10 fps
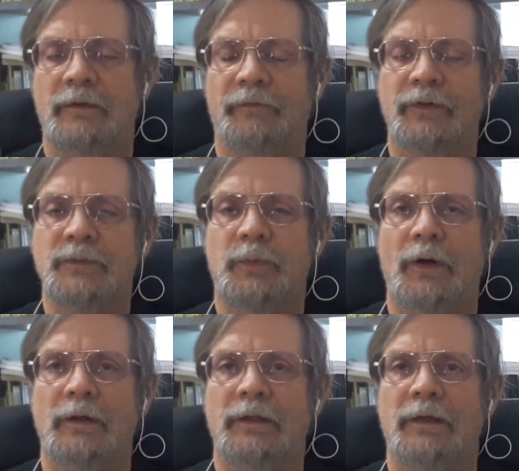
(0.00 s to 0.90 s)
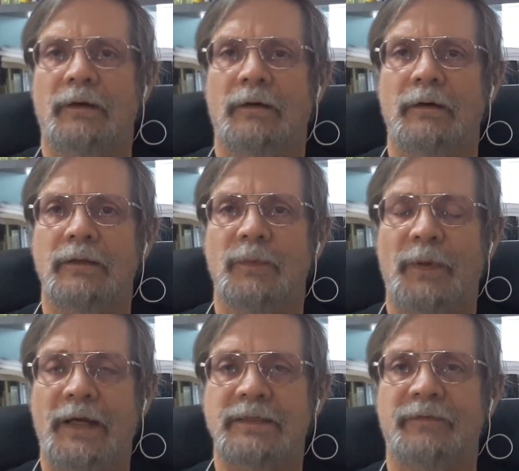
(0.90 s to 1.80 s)
first part are the
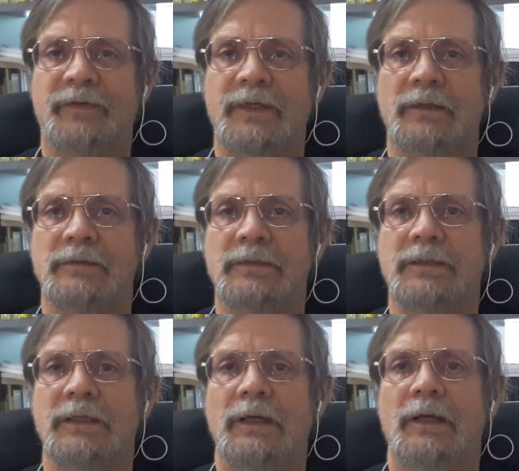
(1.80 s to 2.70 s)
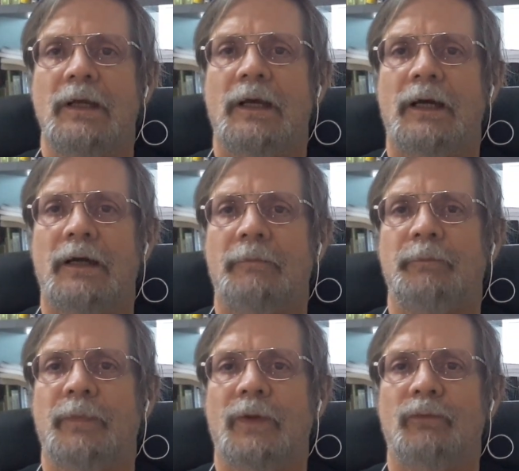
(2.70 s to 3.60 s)
passive skills,
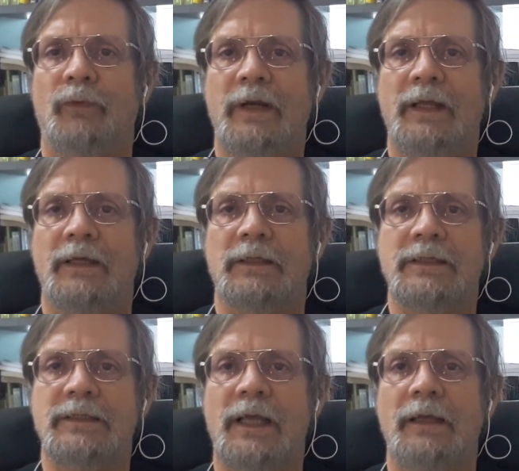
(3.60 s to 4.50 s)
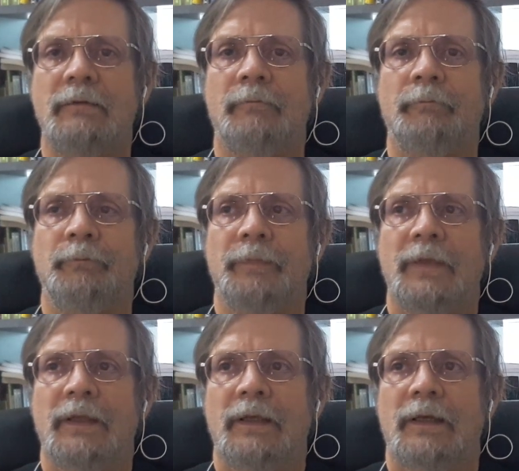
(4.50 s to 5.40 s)
reading and listening,
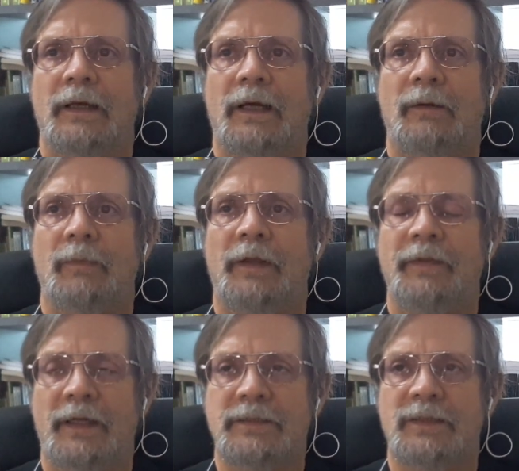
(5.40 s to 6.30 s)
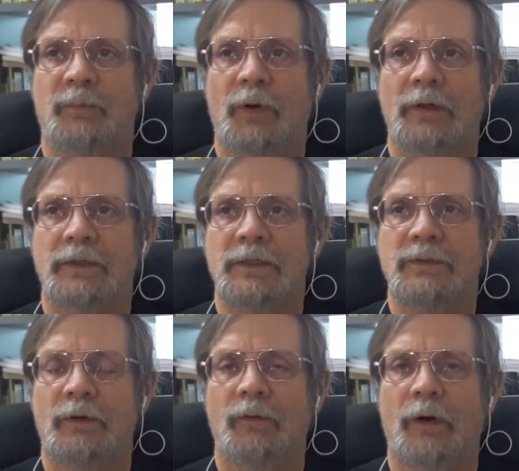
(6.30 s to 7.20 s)
and that's the part
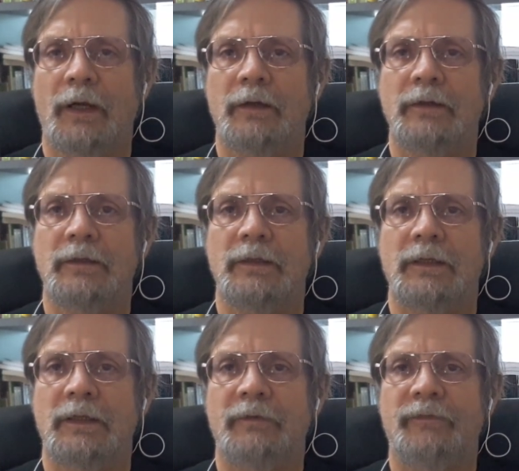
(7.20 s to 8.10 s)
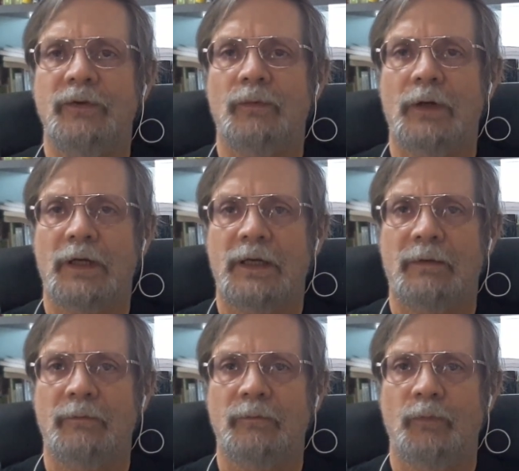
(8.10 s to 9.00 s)
that's required if you want to
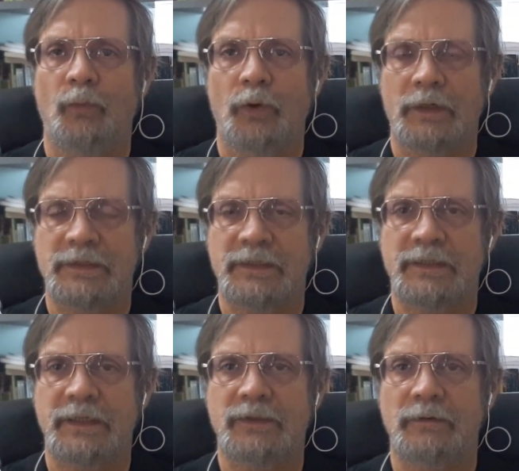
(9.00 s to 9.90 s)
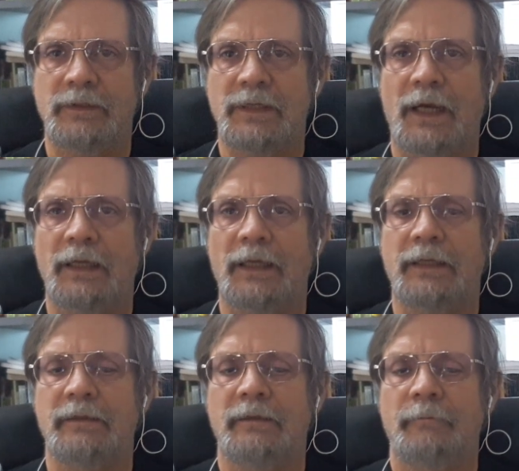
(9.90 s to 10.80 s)
come work as a teacher in
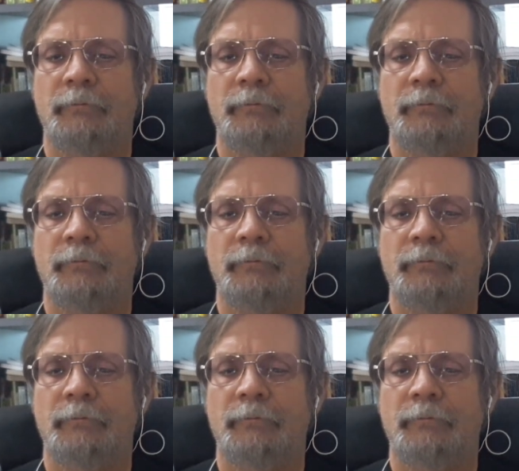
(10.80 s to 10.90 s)
Thailand.